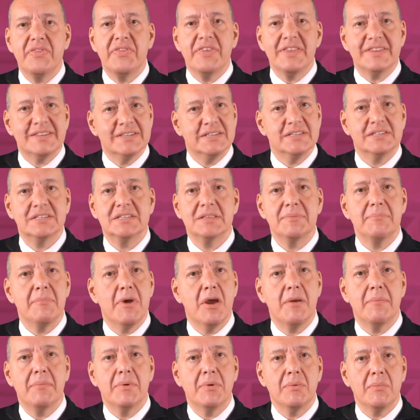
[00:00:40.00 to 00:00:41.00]
This is the
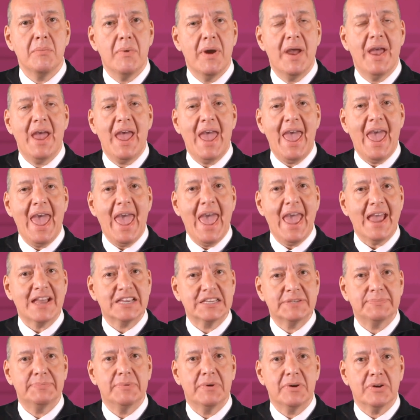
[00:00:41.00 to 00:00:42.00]
moment where
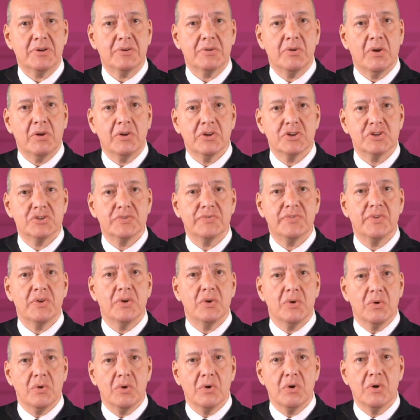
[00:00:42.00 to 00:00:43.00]
expert knowledge of the
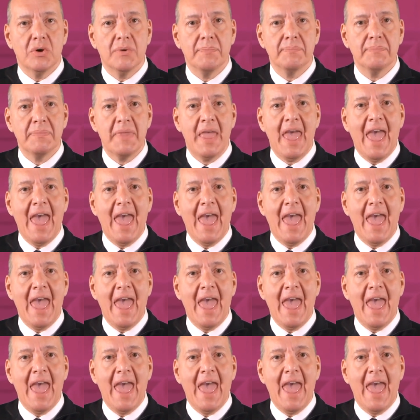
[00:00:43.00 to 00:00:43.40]
law